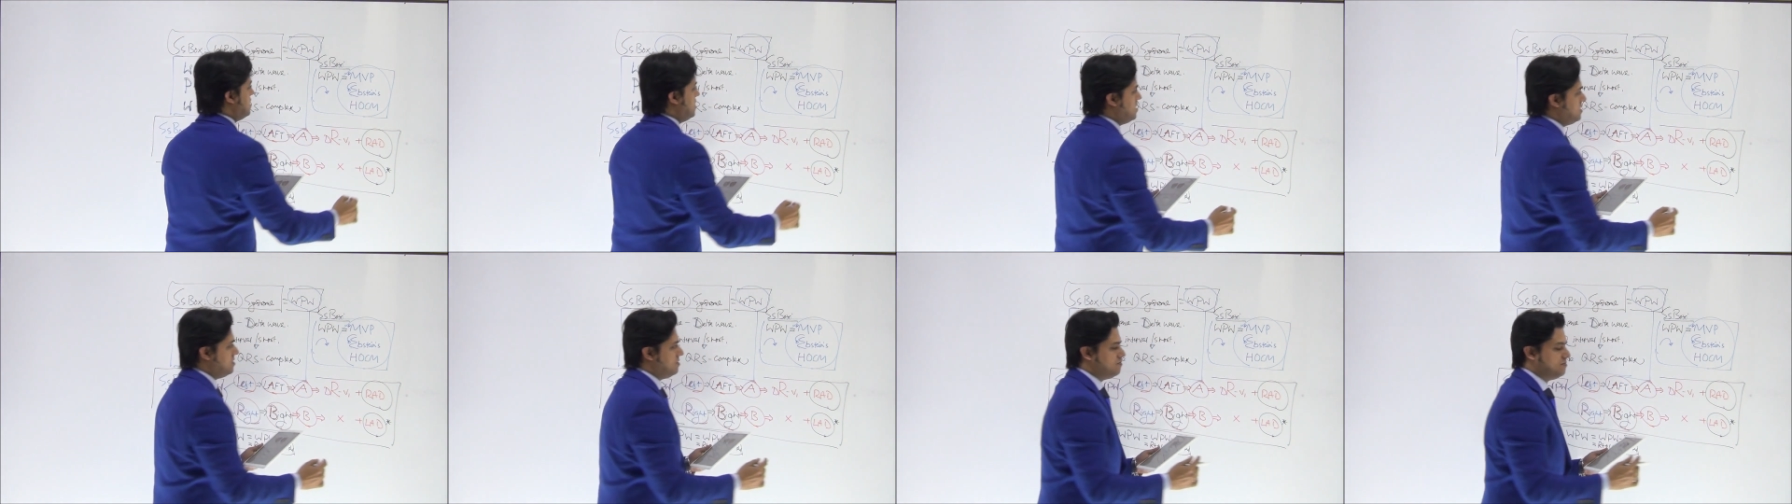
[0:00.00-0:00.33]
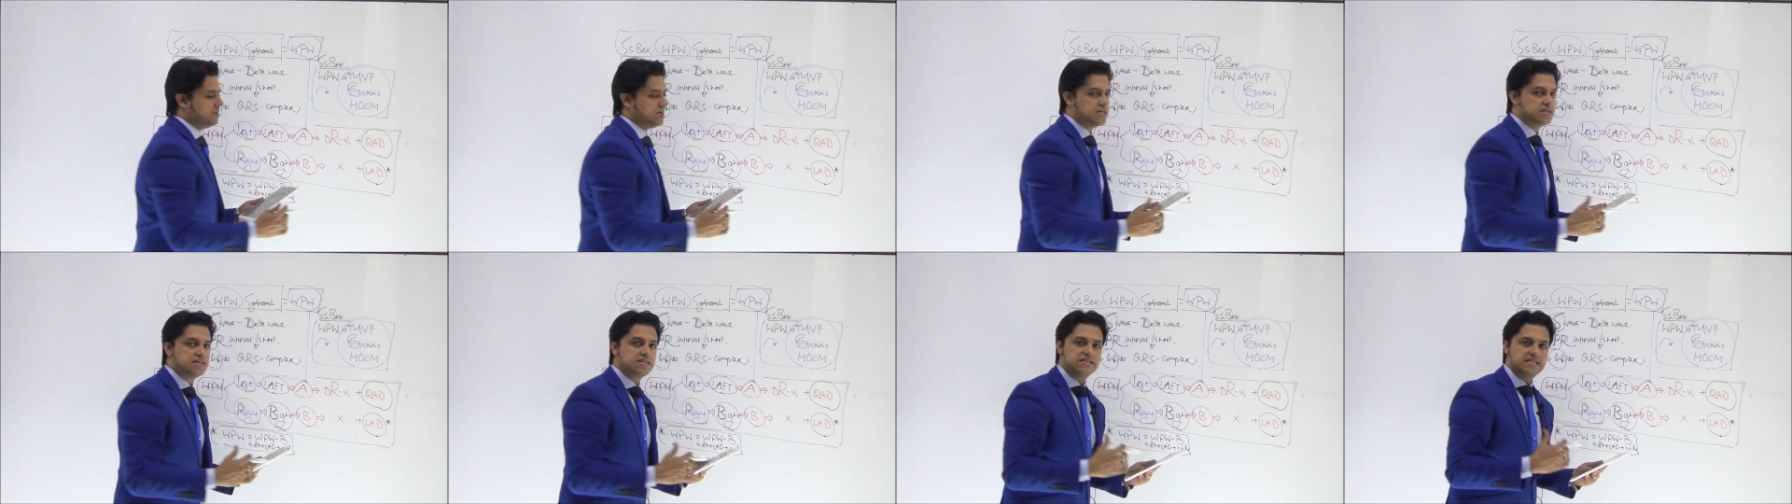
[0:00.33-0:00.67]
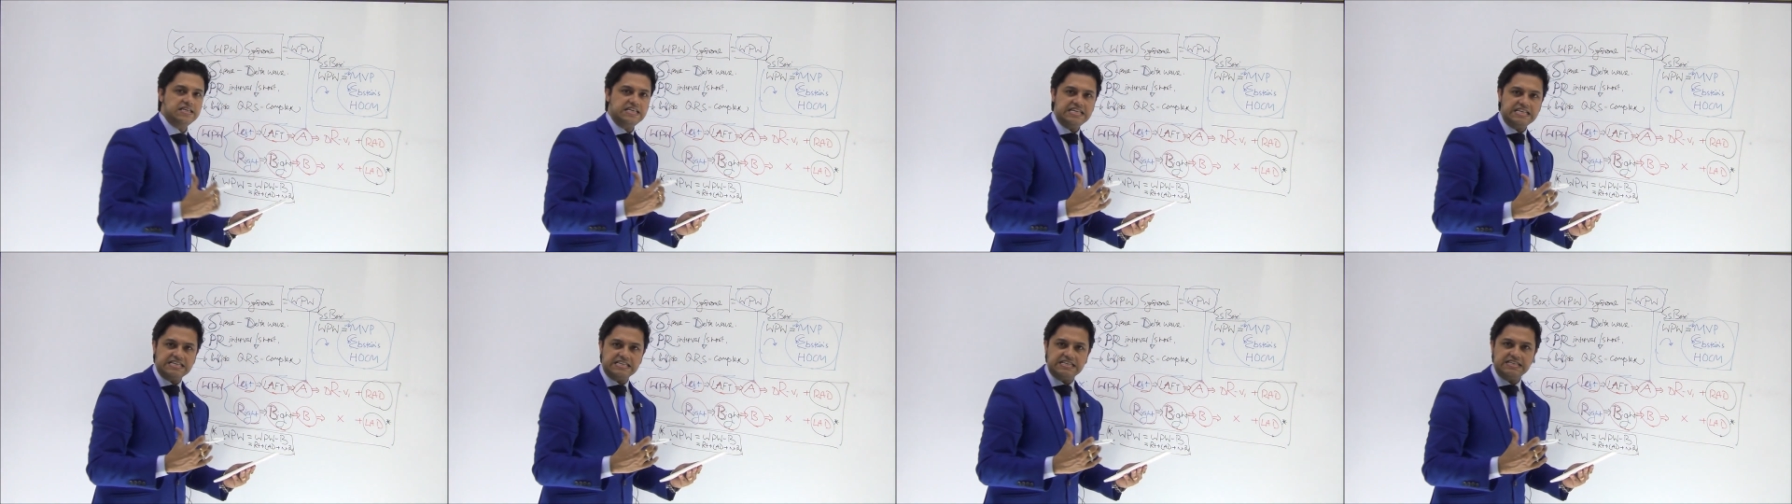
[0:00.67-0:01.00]
and make it
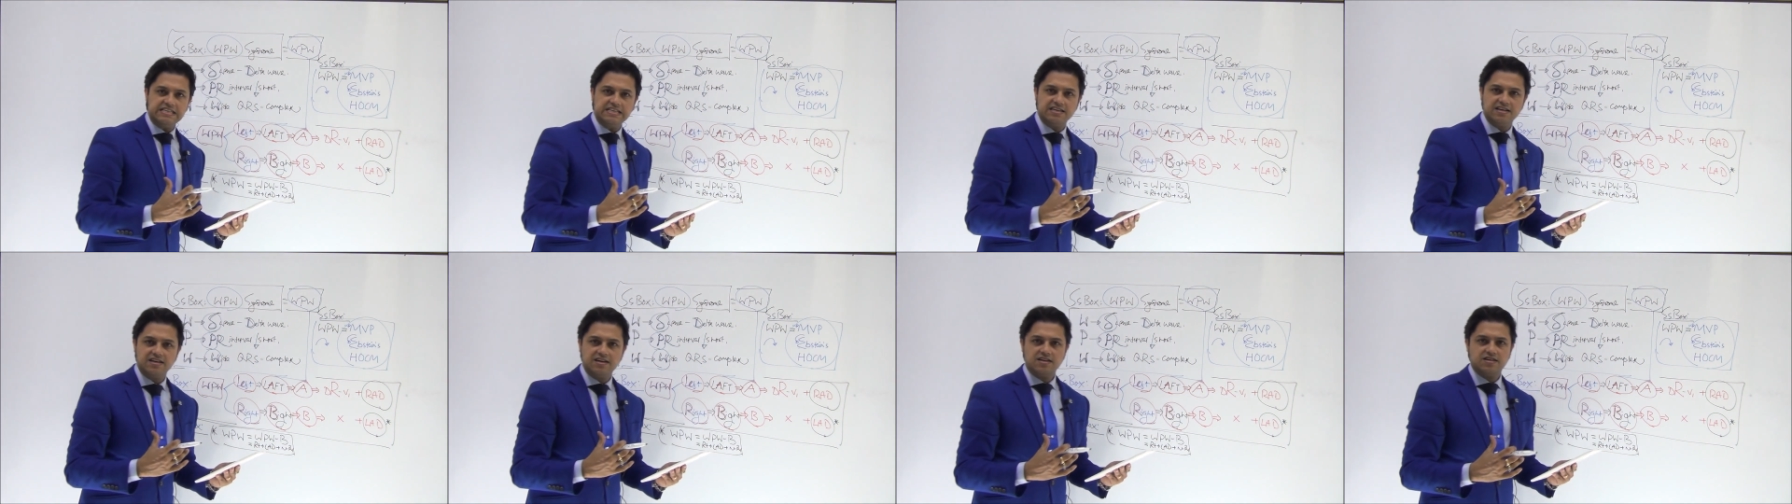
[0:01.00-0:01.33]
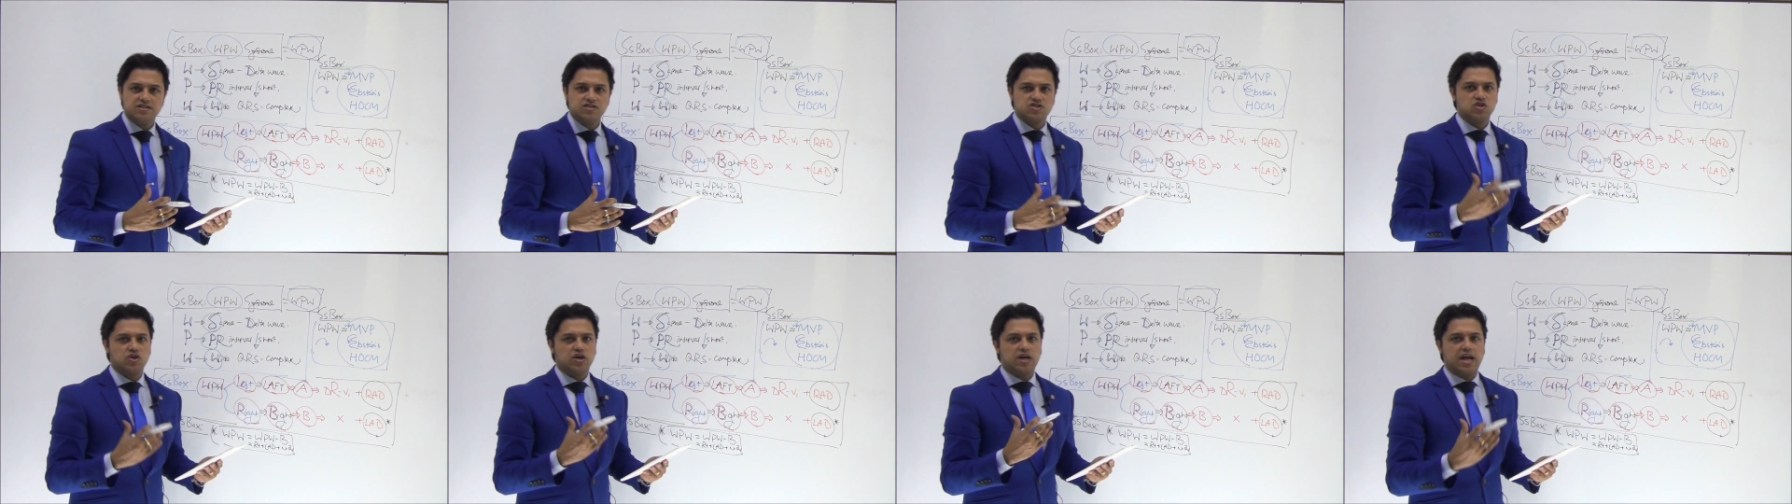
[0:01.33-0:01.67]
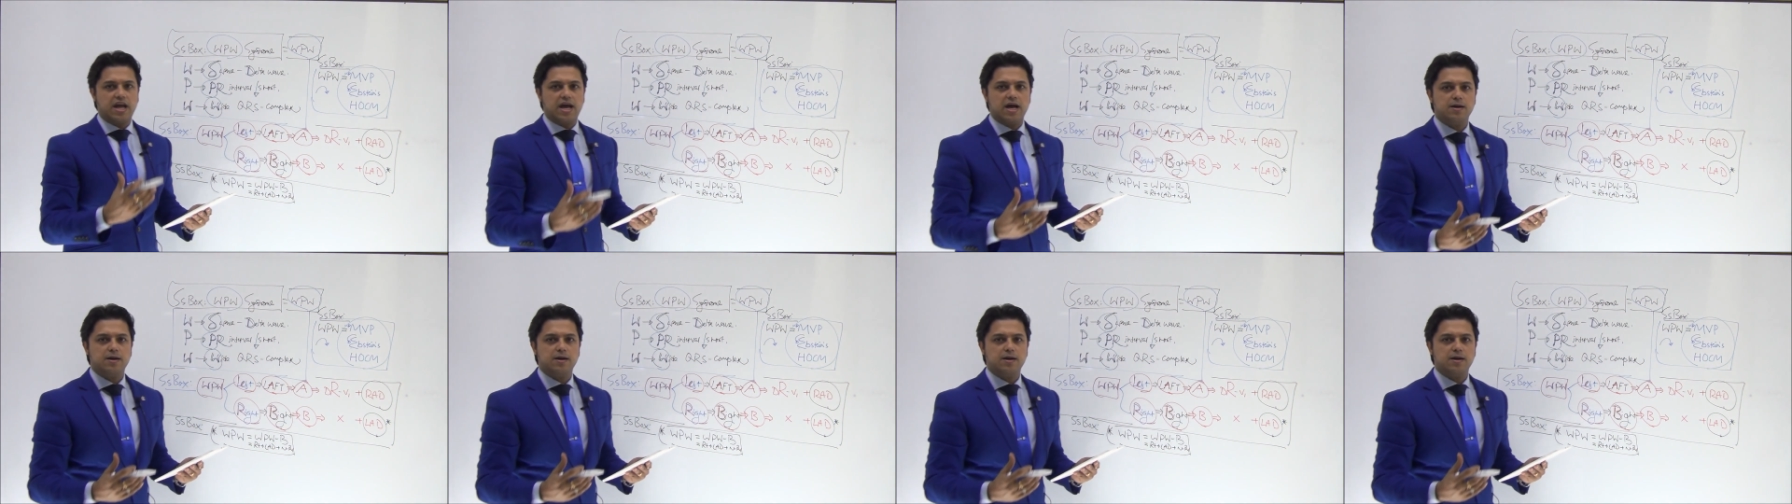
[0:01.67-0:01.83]
E. So